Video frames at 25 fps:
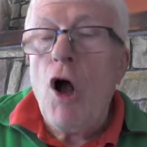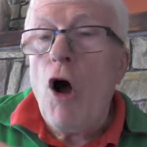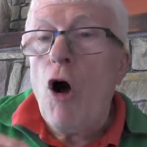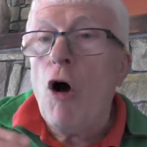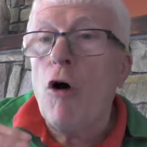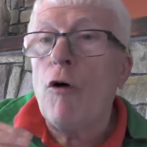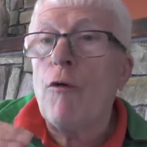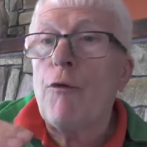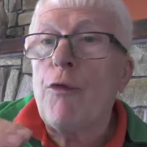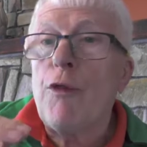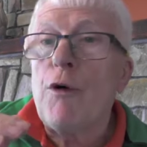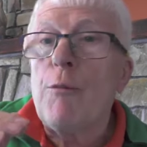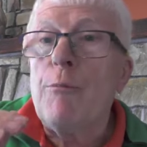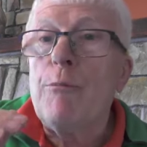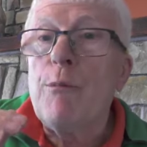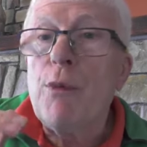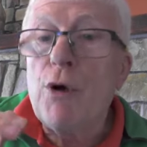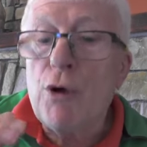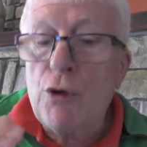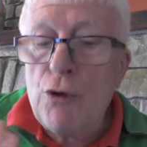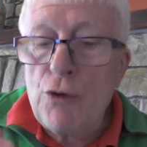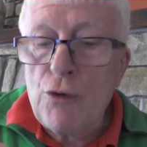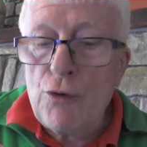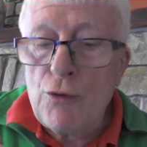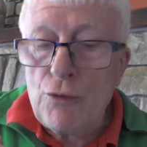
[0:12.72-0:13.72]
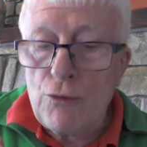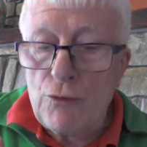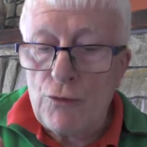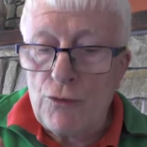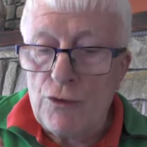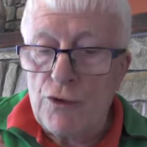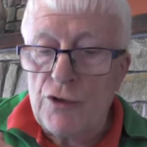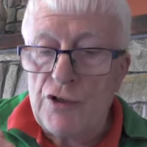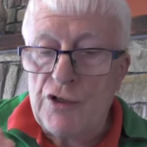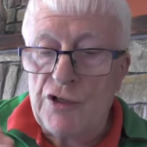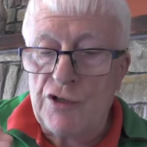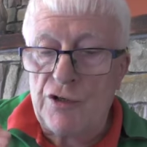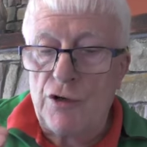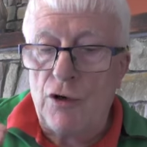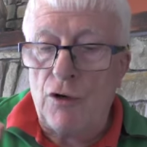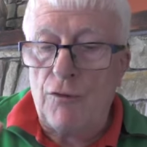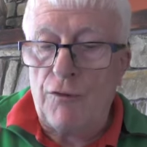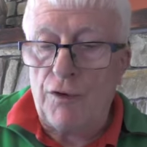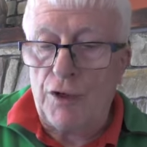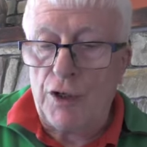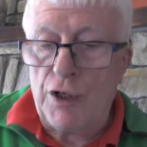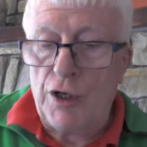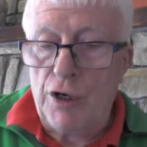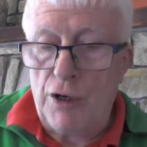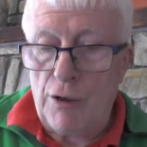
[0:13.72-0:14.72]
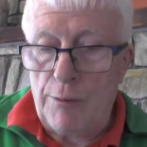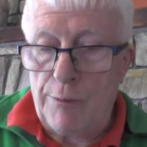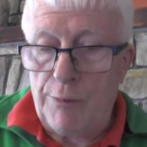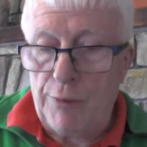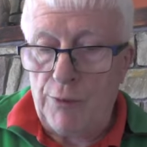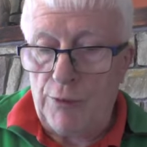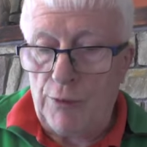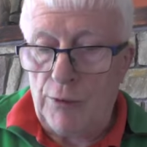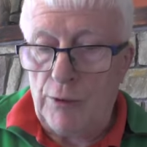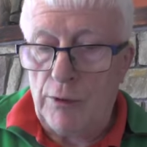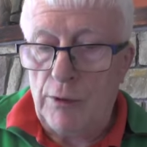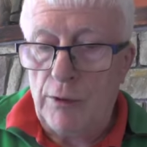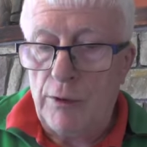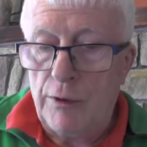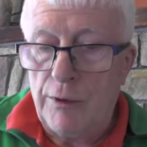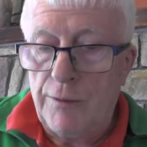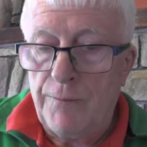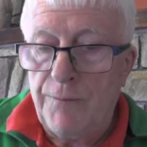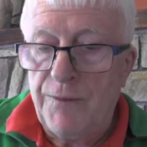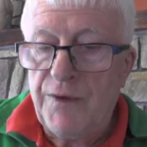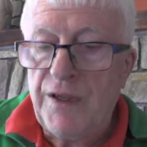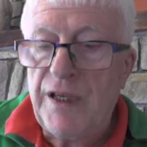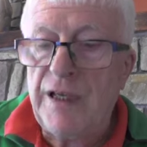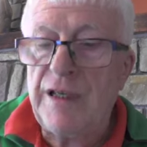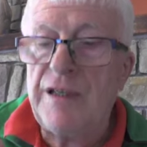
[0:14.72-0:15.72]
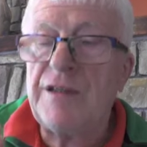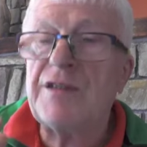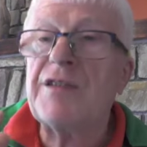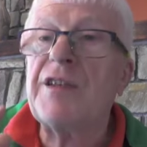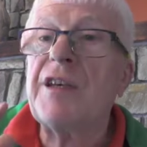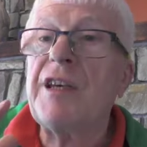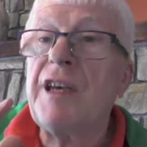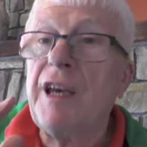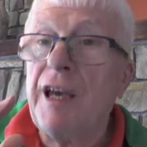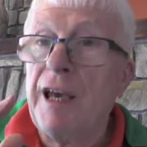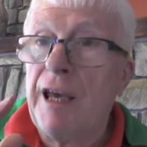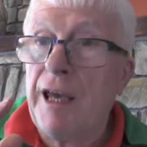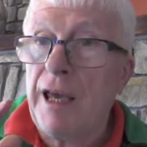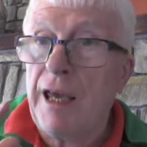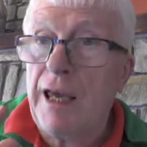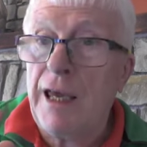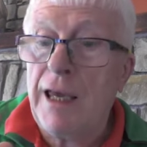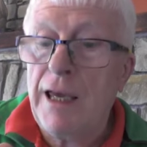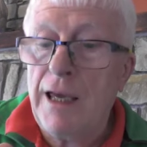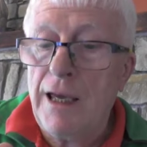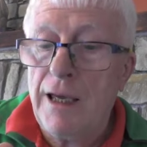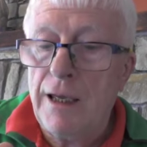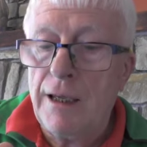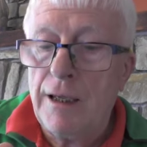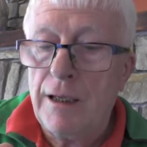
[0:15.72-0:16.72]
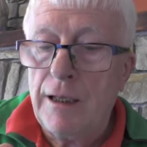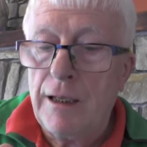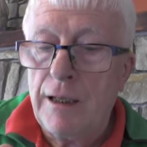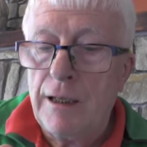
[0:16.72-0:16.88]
of the moons of a couple is key,